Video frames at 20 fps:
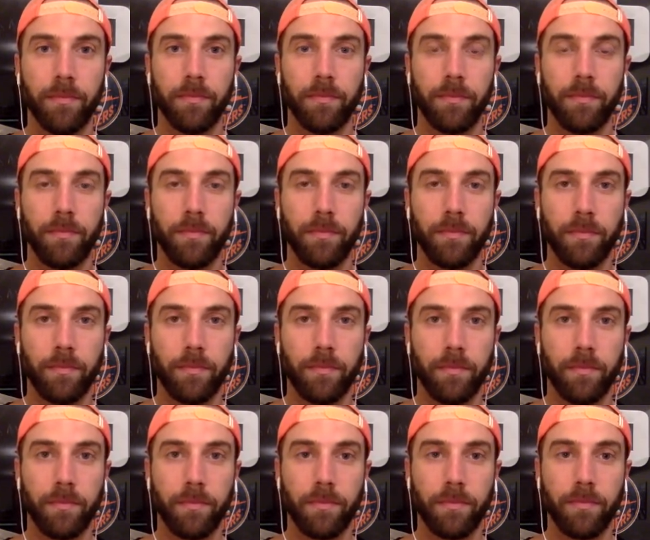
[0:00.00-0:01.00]

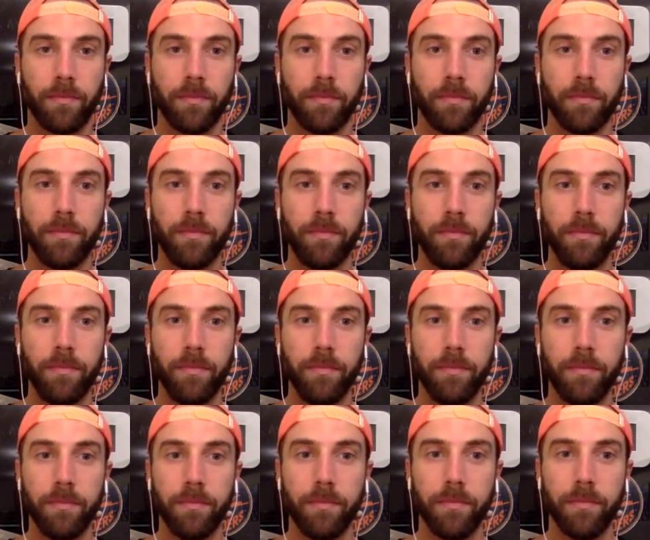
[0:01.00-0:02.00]

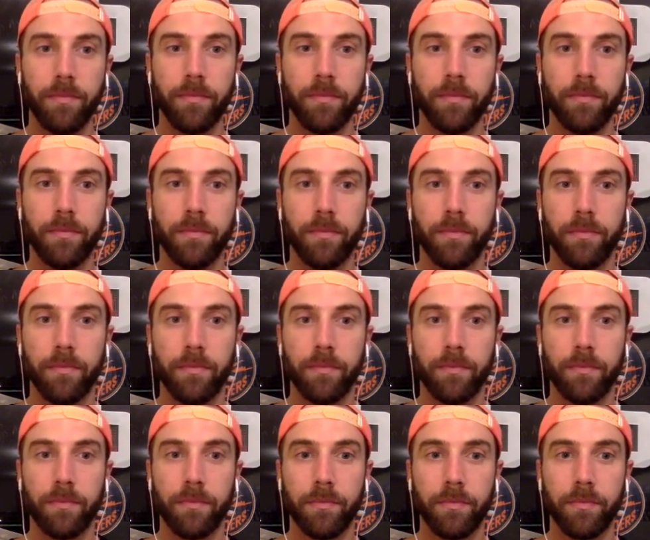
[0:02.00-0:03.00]

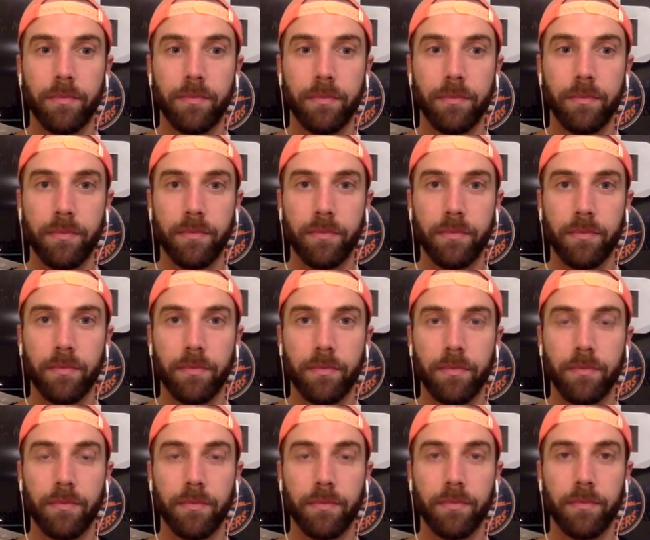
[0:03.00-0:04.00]

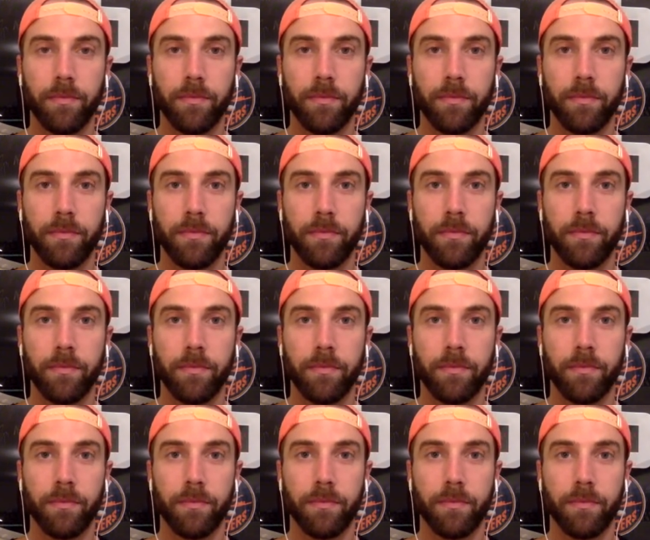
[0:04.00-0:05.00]

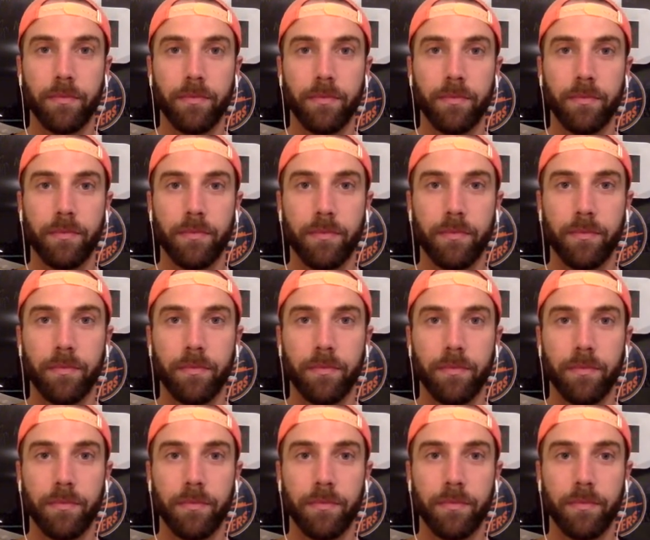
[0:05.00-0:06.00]

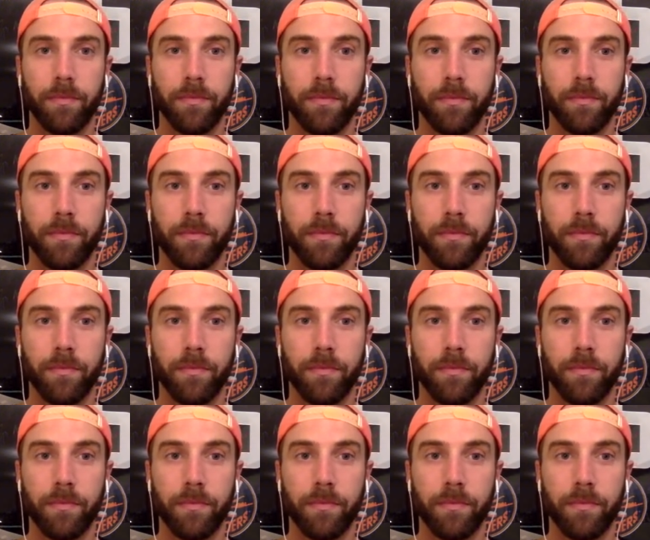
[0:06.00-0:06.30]
(not speaking)